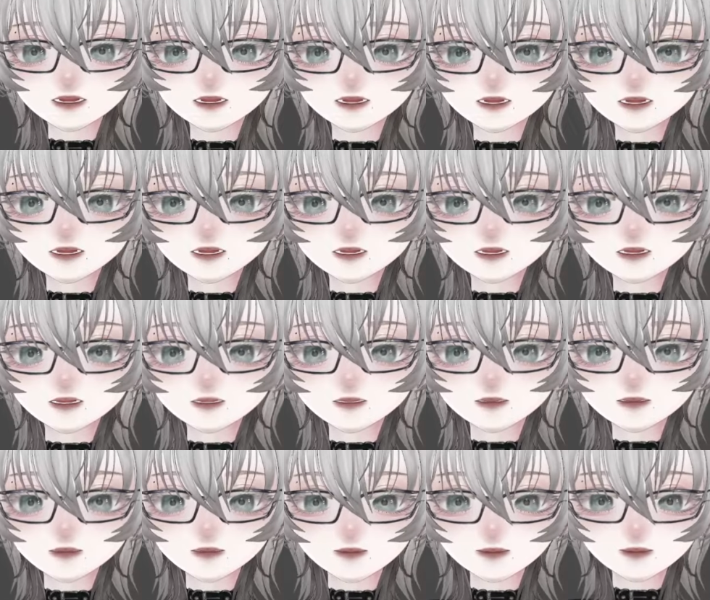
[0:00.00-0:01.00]

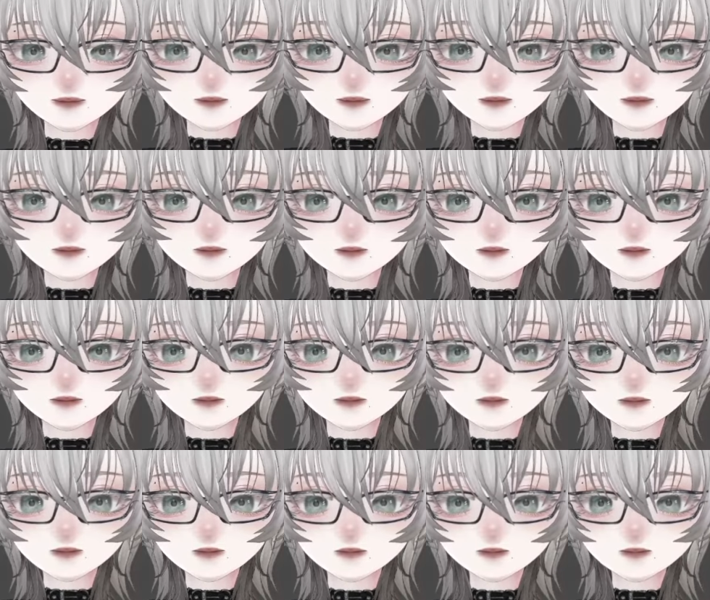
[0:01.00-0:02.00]

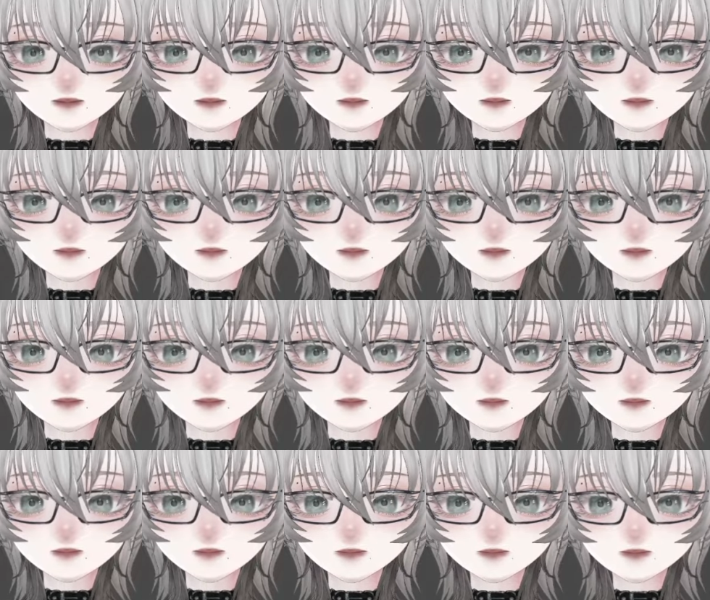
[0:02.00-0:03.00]

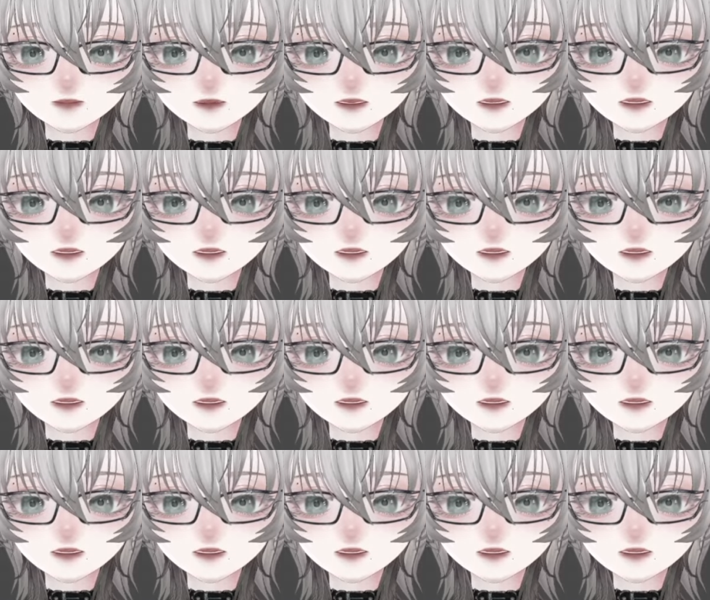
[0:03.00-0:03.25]
Nothing is said.